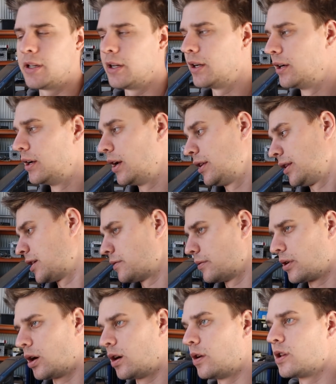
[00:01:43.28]
So that's what
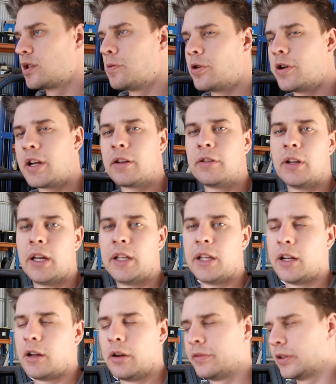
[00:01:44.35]
we're going to do this morning, and
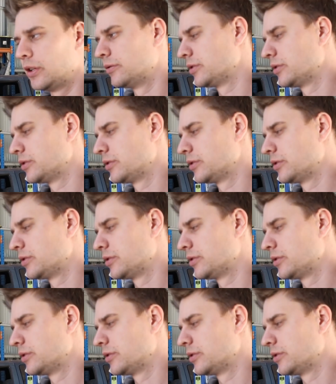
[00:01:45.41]
then hopefully